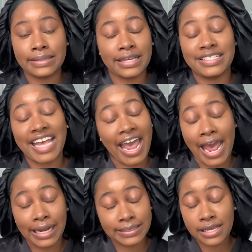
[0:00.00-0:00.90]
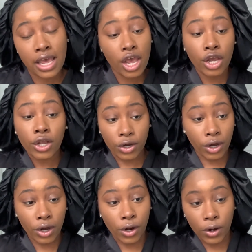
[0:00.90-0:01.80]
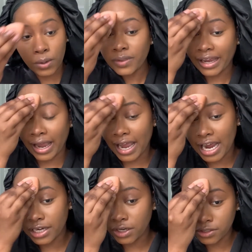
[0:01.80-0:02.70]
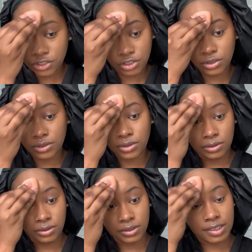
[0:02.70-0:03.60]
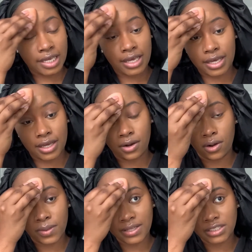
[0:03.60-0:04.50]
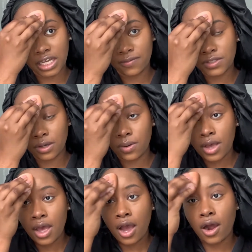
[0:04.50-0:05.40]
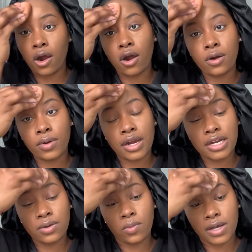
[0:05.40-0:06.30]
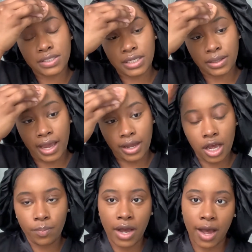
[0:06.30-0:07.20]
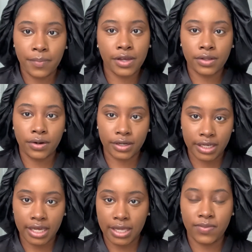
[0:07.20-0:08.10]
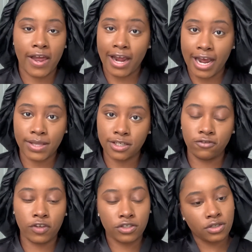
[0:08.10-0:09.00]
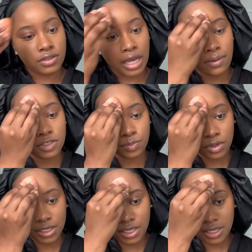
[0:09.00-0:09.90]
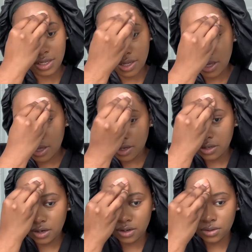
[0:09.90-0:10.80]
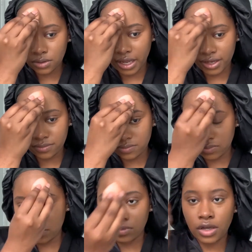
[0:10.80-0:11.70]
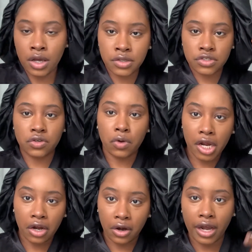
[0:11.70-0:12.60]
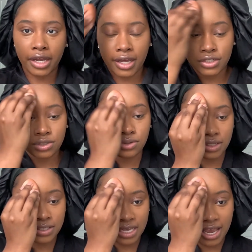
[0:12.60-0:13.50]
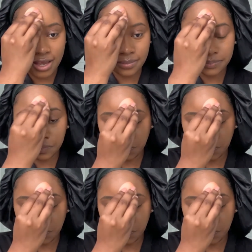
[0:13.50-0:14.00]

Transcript: intact girl. Like, I had nurse shoes and all that stuff. So I already wasn't like a popular kid that had these features. I was pretty, you know, like a square, I guess you could say.